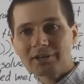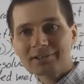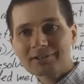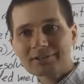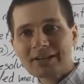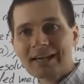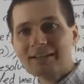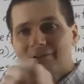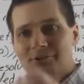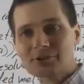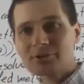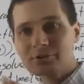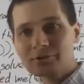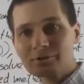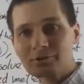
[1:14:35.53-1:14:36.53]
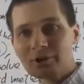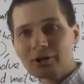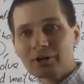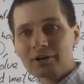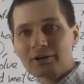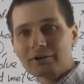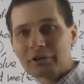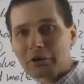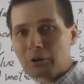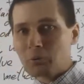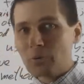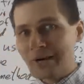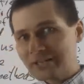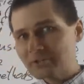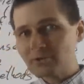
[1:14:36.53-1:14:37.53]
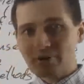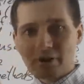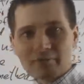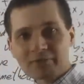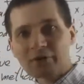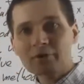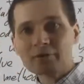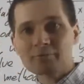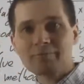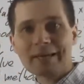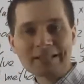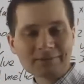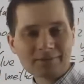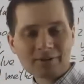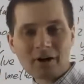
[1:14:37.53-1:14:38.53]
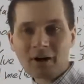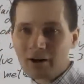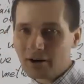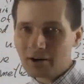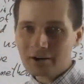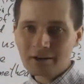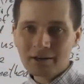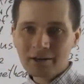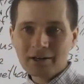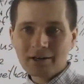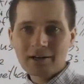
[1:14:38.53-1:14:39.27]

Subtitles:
tells you, which of those bits are